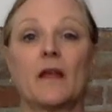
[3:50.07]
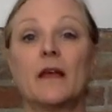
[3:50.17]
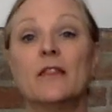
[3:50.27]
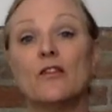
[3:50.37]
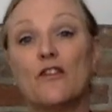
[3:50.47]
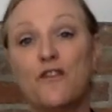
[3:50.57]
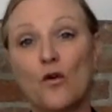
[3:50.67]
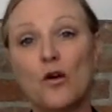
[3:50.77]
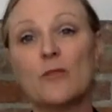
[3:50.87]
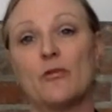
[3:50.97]
In the
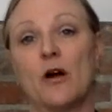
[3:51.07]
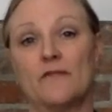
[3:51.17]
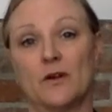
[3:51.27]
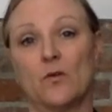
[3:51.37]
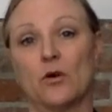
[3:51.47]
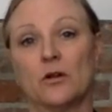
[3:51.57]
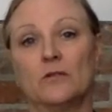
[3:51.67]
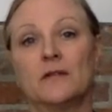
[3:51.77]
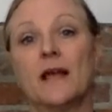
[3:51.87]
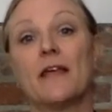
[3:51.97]
for-profit
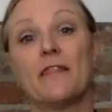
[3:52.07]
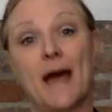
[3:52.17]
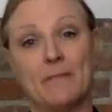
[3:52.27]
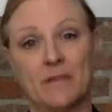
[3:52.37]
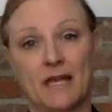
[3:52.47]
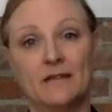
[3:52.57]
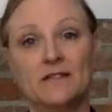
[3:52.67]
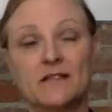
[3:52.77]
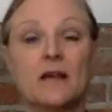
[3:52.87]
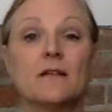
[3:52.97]
world, that
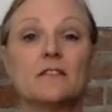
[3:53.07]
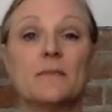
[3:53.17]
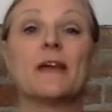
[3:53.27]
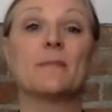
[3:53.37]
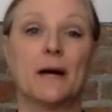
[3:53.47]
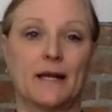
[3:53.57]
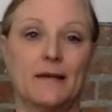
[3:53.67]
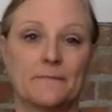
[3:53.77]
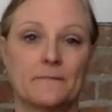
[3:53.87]
means to make money.